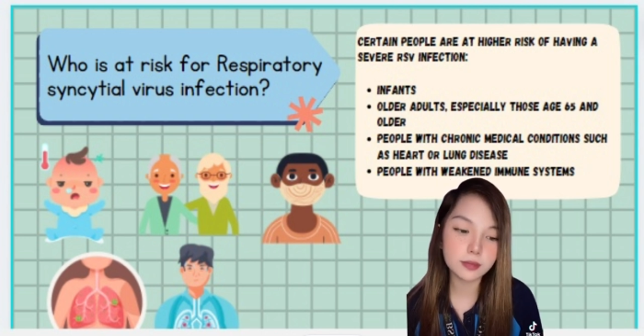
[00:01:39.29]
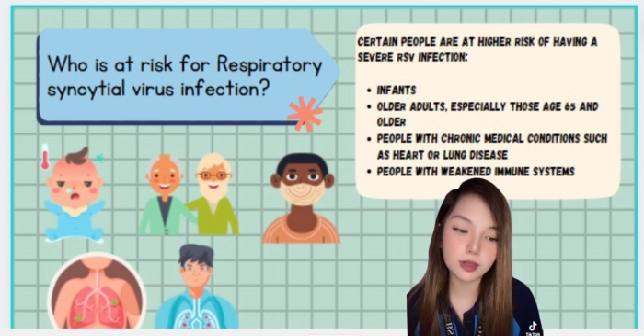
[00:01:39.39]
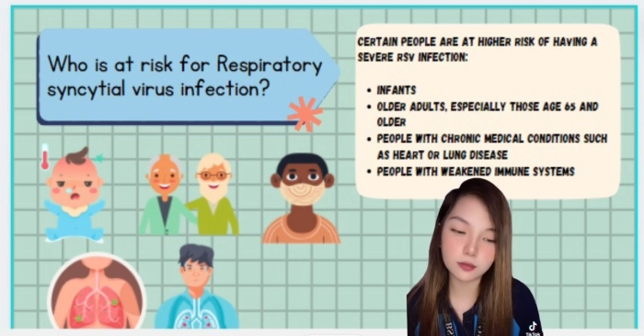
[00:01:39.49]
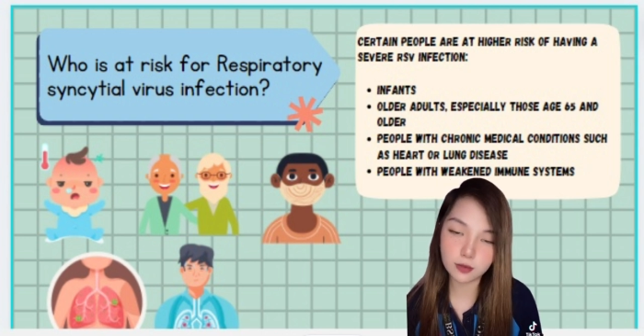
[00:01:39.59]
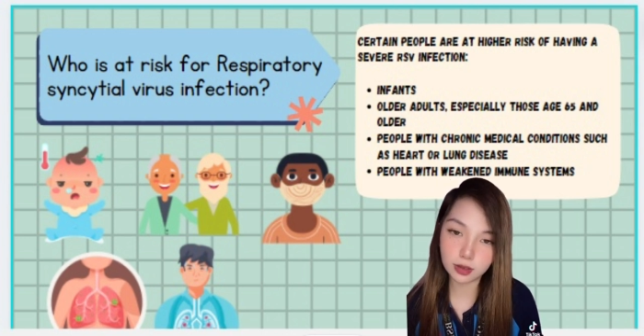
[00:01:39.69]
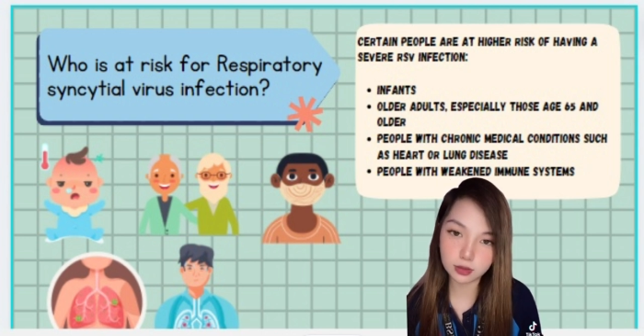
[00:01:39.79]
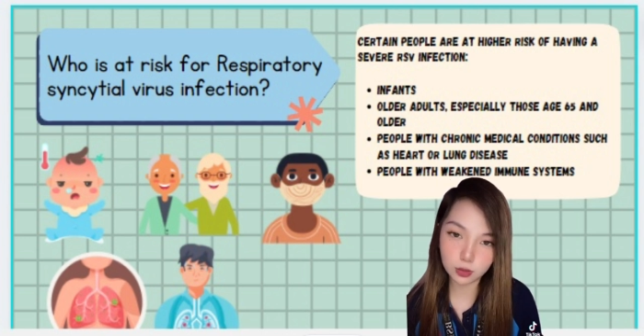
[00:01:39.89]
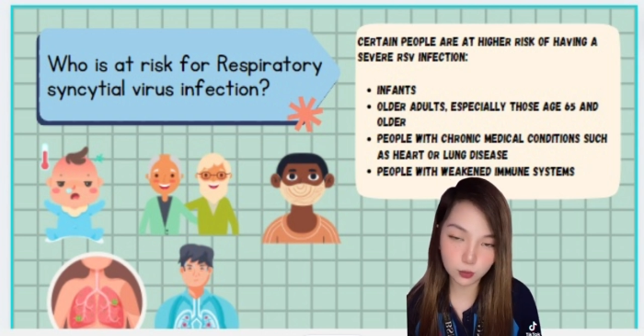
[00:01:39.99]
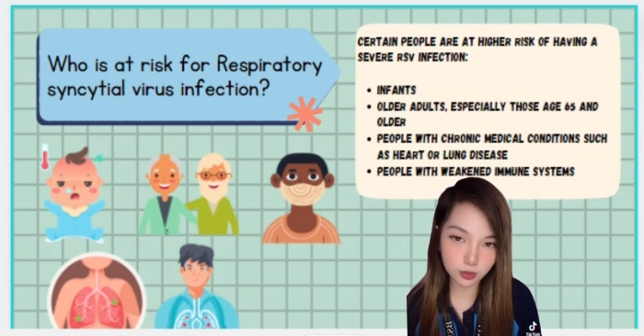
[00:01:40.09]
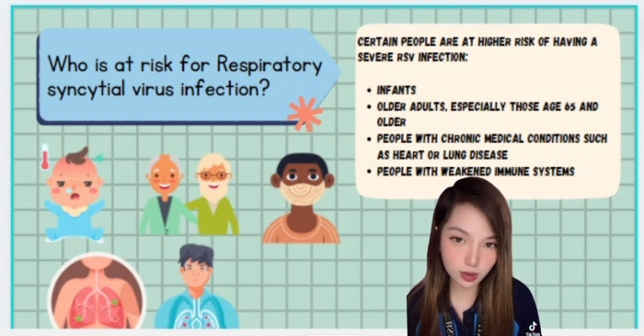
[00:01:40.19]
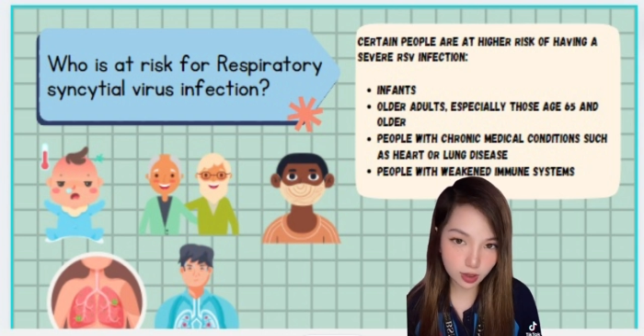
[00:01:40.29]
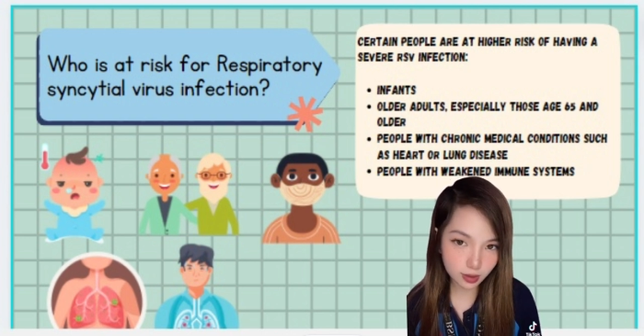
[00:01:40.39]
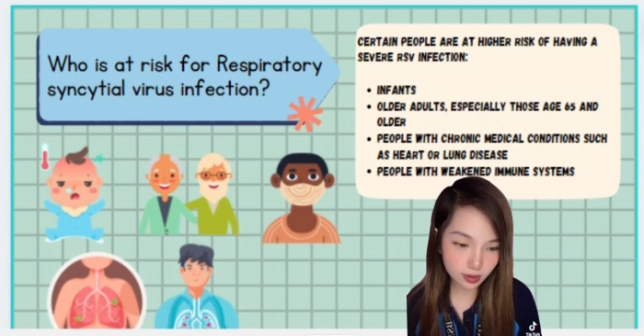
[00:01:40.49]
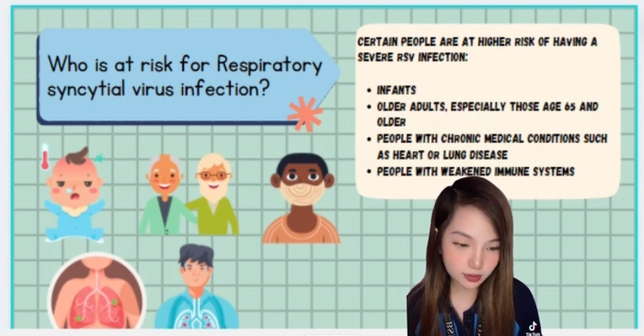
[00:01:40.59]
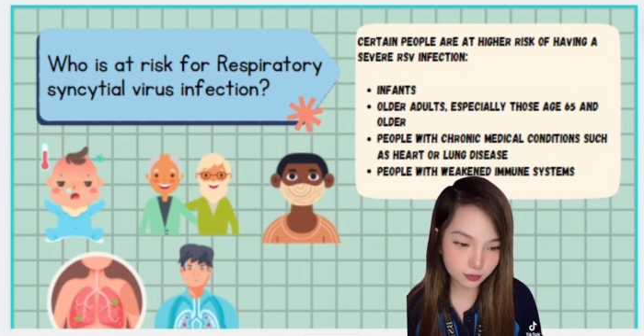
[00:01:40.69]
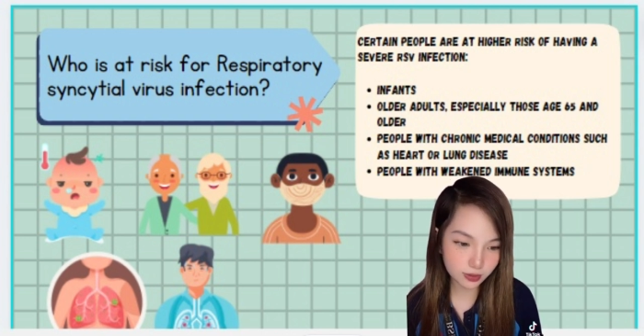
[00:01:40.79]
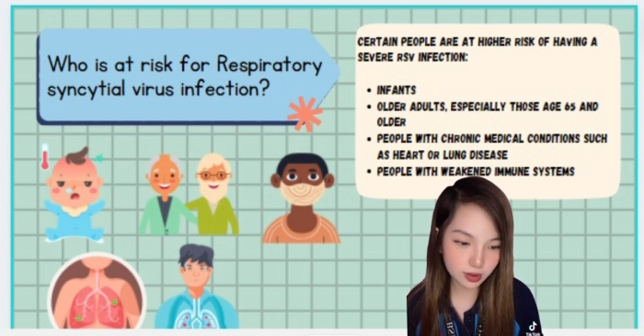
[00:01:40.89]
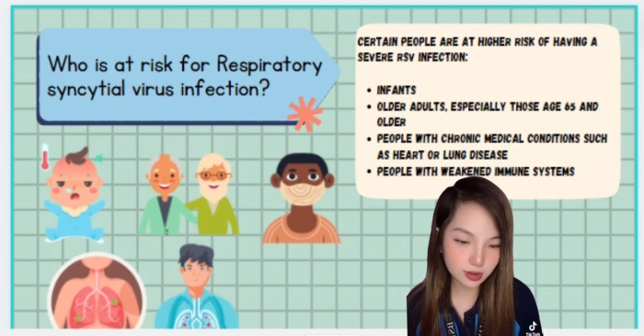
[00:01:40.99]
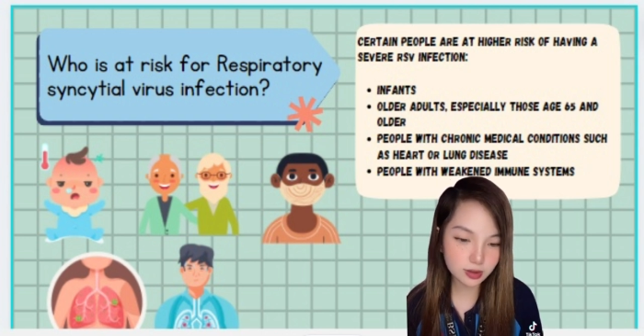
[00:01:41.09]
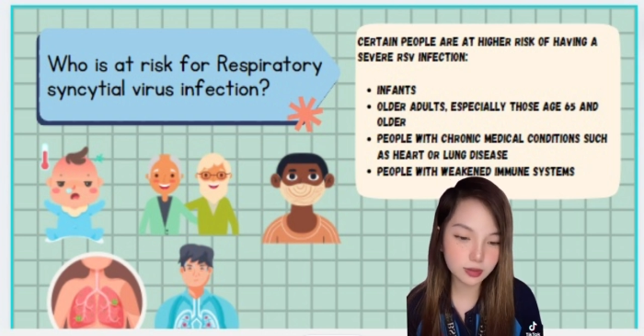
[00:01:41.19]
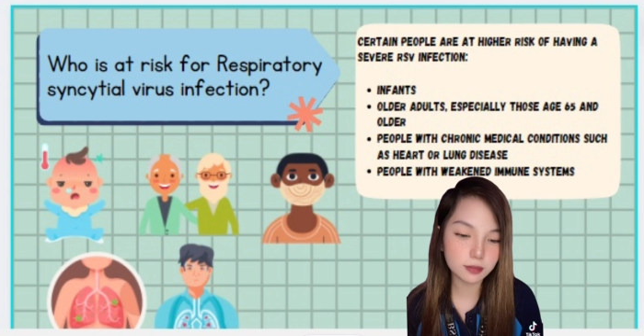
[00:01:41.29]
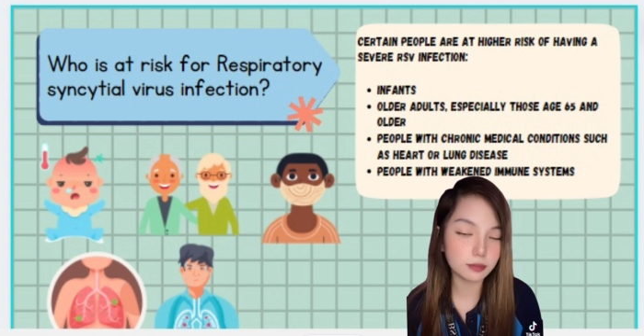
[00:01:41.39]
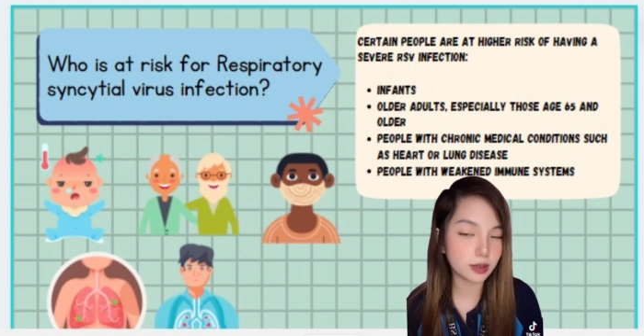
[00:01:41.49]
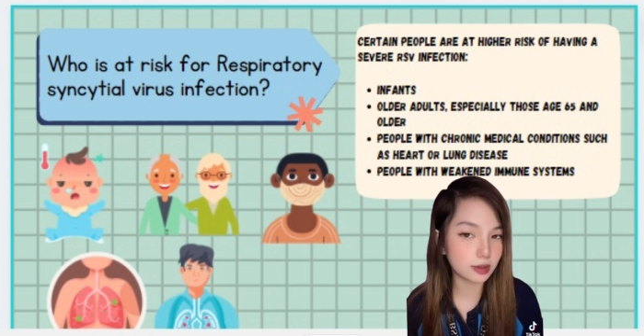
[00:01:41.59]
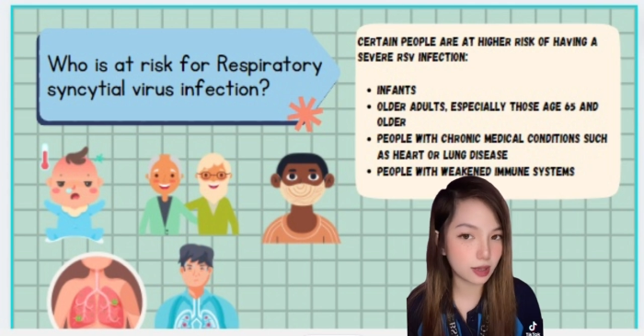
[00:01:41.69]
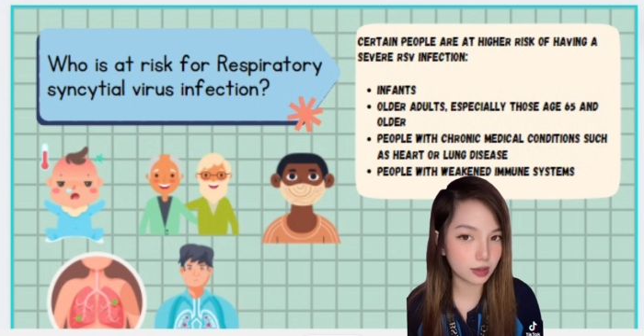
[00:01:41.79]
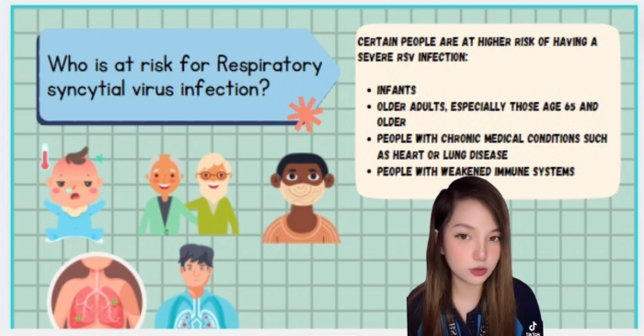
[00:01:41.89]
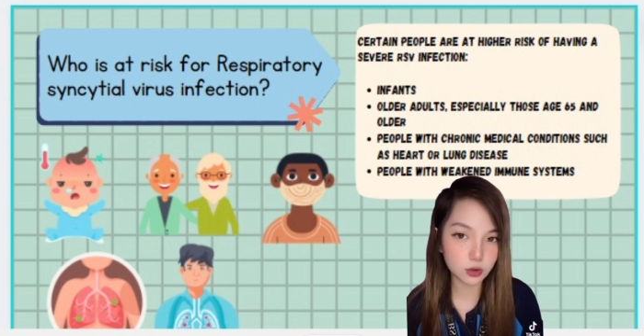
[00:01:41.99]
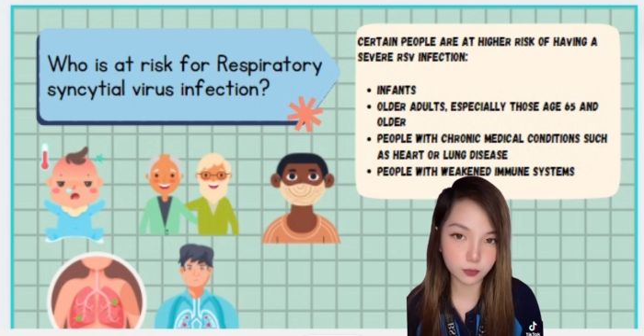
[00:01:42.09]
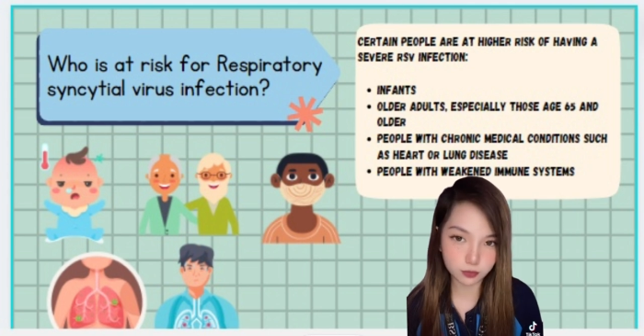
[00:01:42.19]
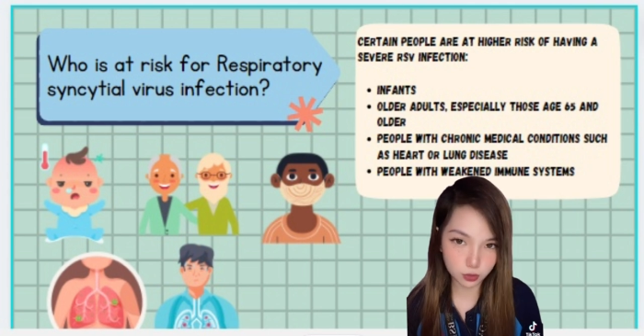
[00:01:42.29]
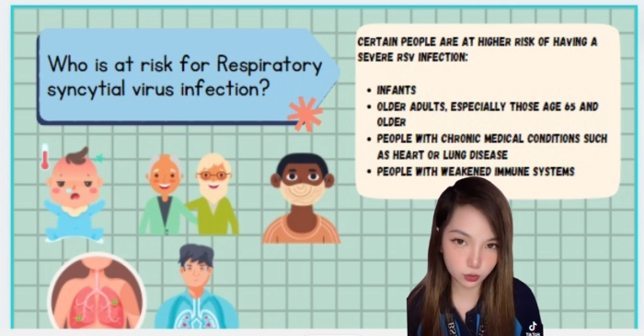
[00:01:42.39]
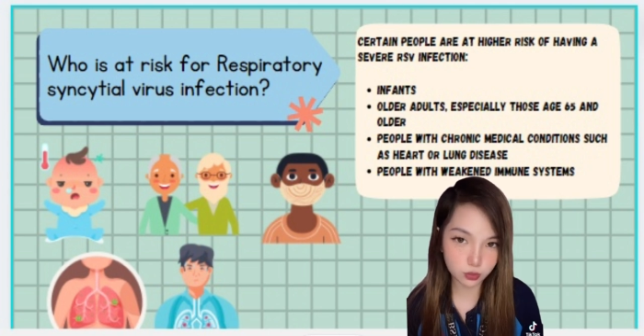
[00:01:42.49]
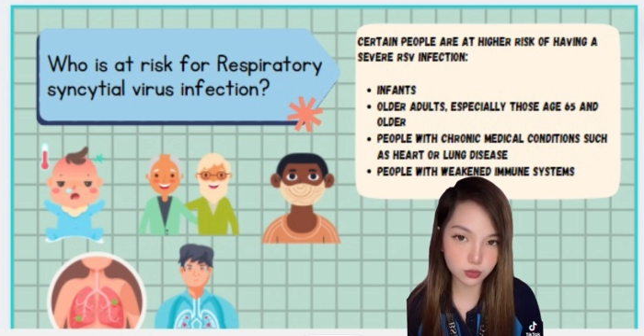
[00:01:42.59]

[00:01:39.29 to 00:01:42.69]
infected with RSV by the age of 2.